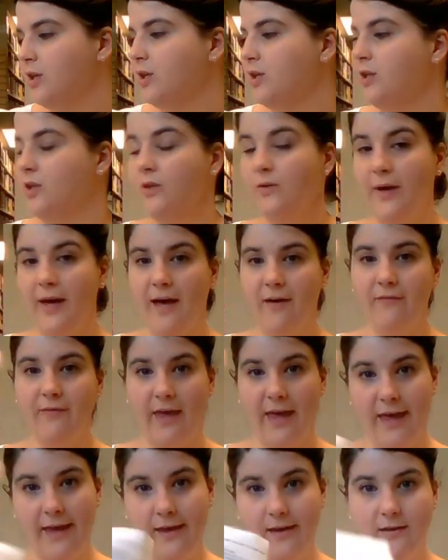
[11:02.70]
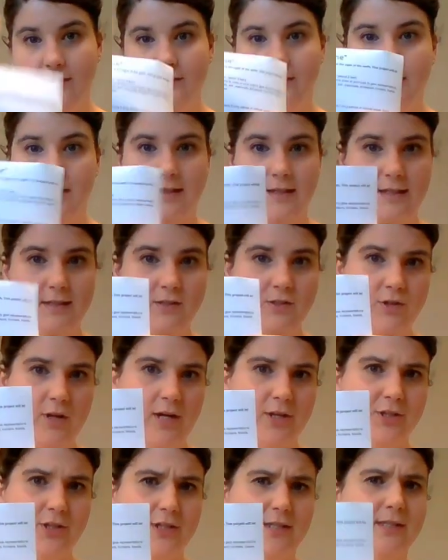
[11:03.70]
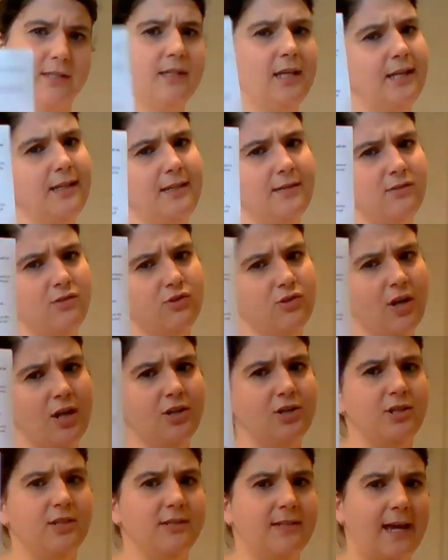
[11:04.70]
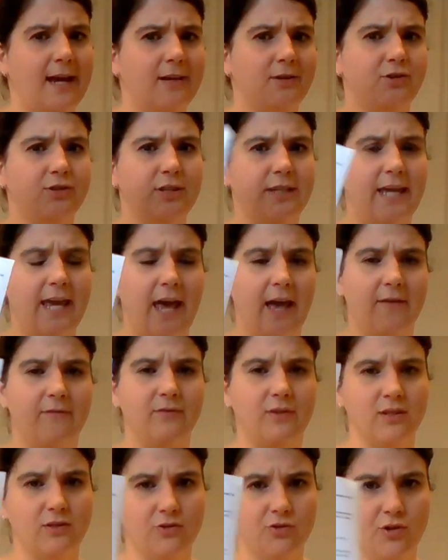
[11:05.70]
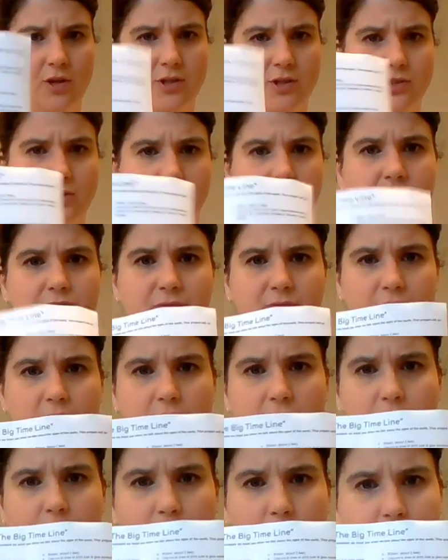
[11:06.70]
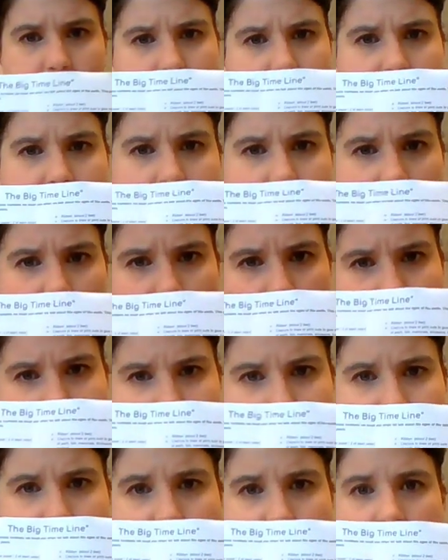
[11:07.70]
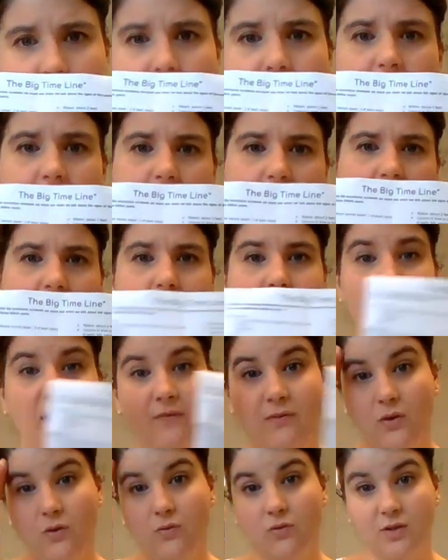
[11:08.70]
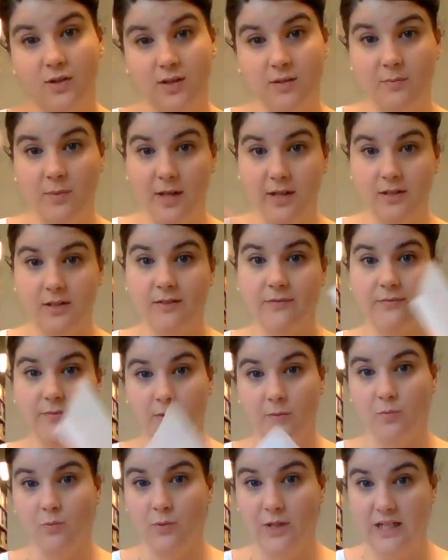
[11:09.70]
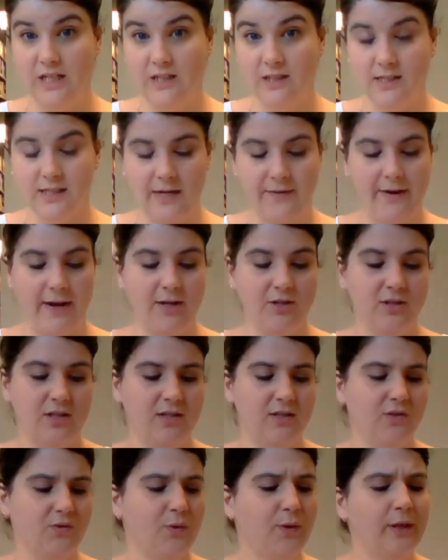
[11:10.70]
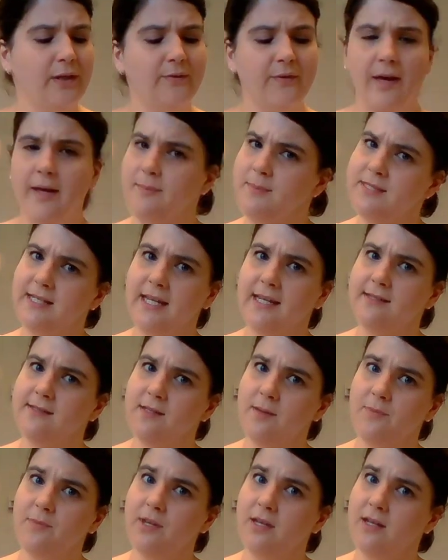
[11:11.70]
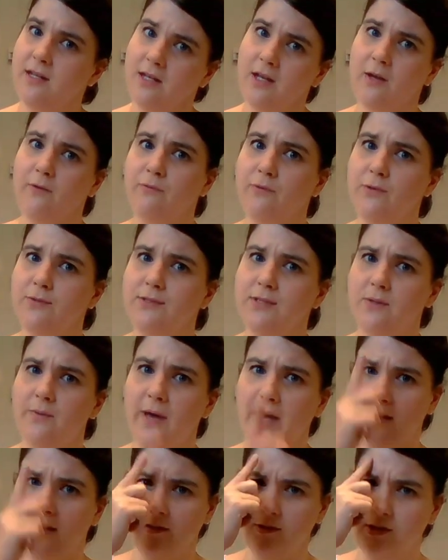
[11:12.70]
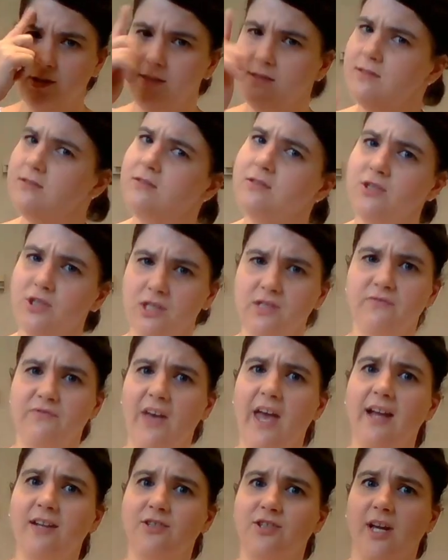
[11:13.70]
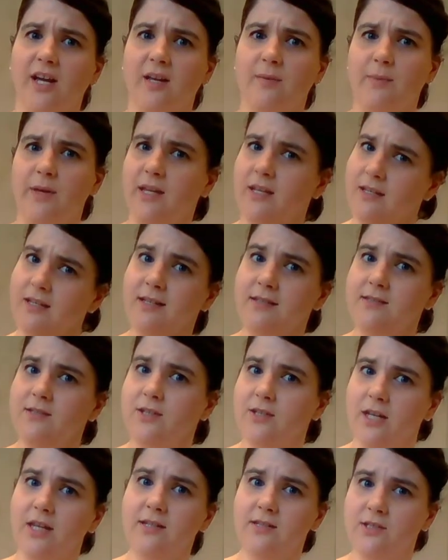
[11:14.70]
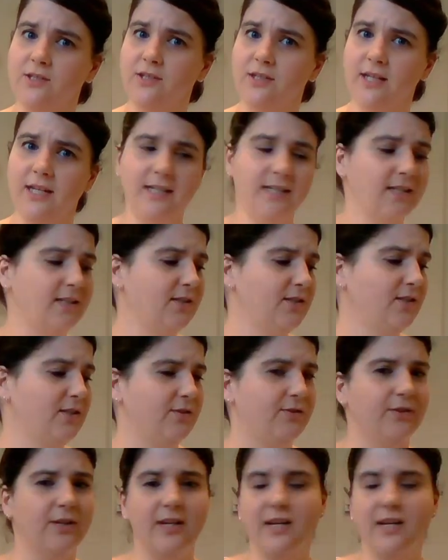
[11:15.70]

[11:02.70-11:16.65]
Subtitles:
you have instructions, and these instructions actually have the instructions for both things that we're doing. If you learn better from reading the directions, or if I'm saying something in a confusing way, just fact check me. It's a good idea to do.